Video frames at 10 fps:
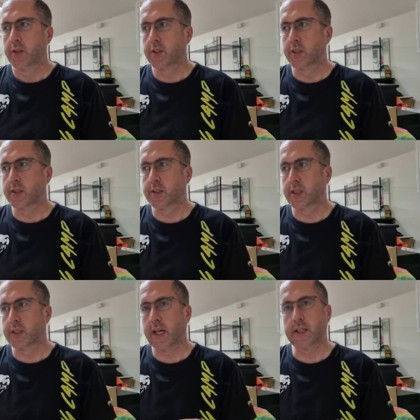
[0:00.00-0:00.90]

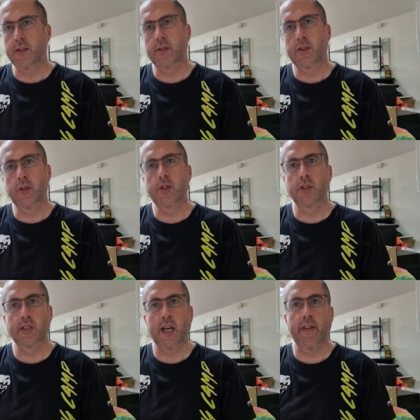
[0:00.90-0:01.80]
She's had two
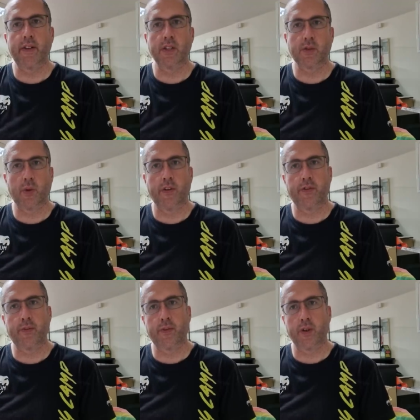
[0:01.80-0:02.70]
cesareans
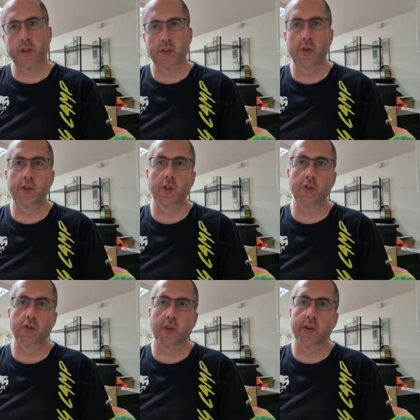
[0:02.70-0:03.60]
with the two
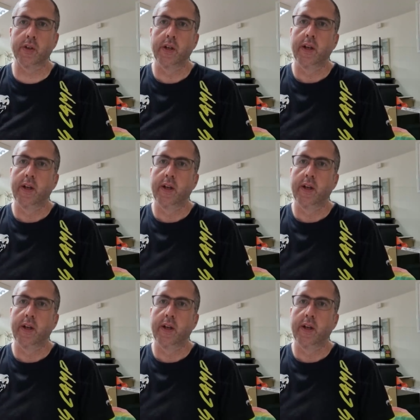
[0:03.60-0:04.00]
children.